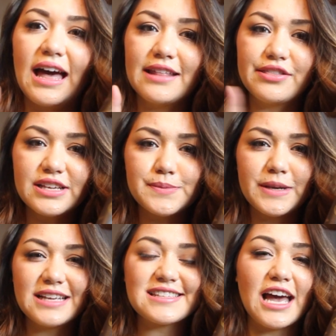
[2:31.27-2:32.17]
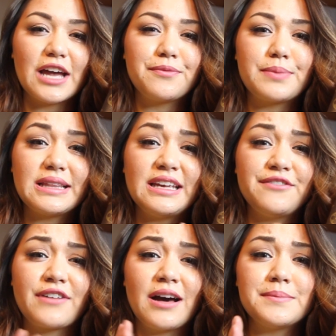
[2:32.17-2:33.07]
And this piece, I
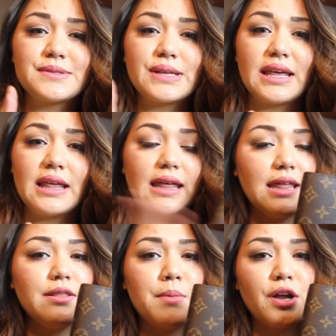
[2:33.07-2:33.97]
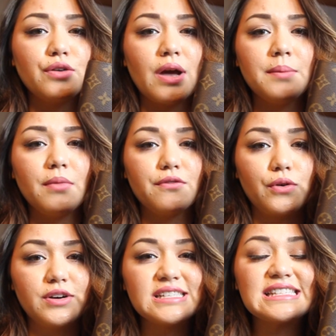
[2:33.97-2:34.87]
believe, comes in the monogram, of
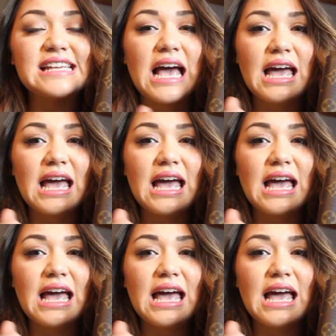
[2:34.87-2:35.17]
course,